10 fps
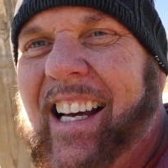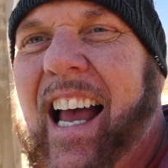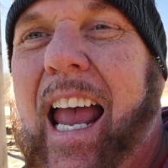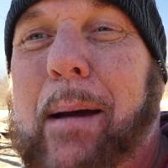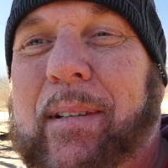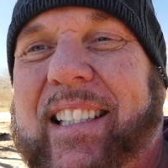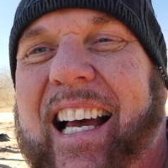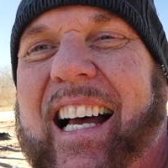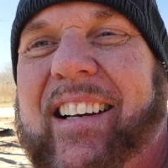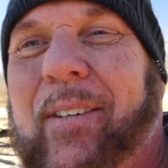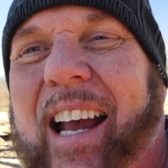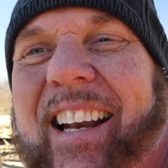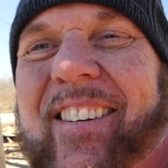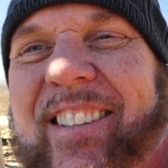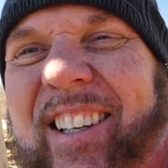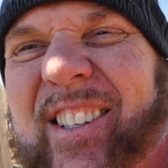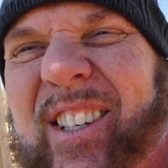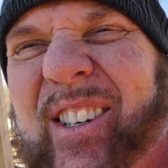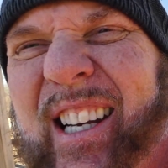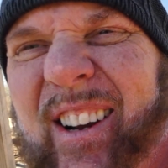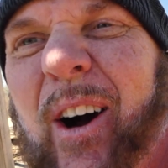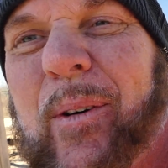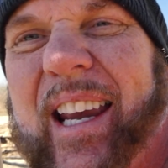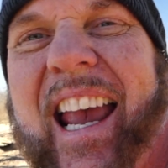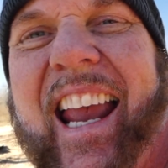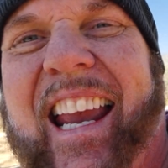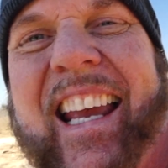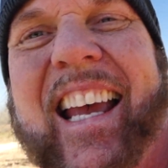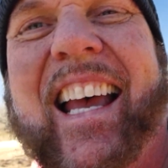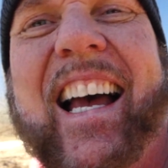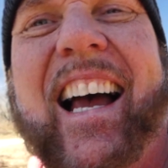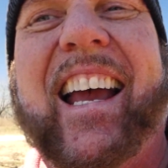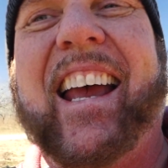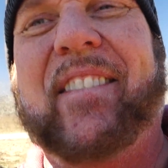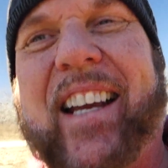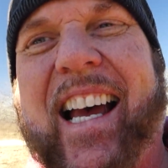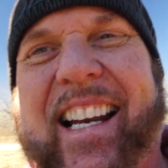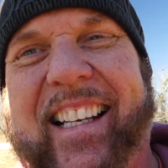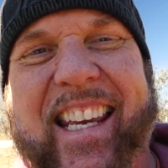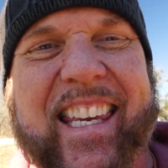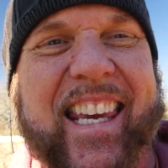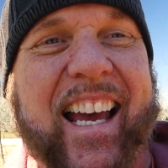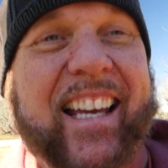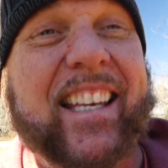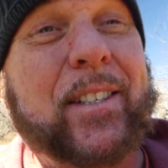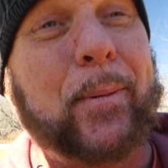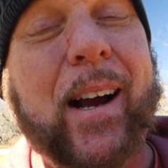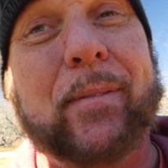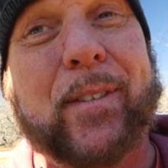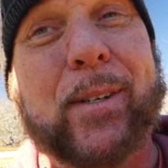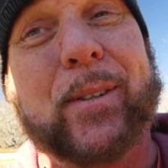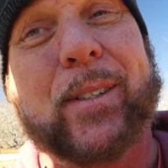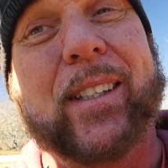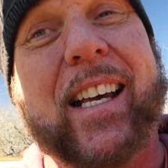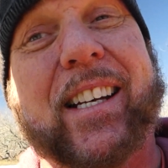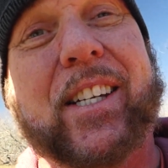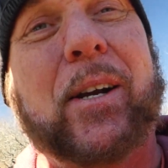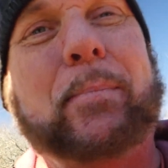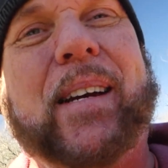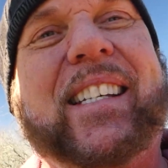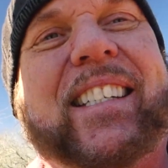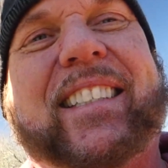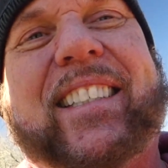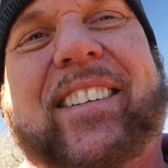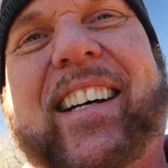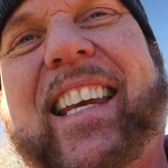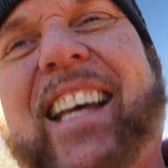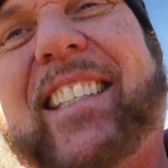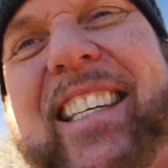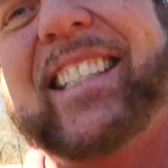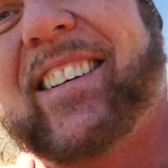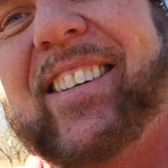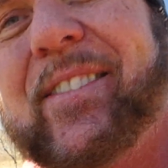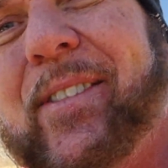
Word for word: Amazon waiters are doing okay. I haven't got a leak yet. It's rough too. There's a lot of sharp edges, so I guess these are good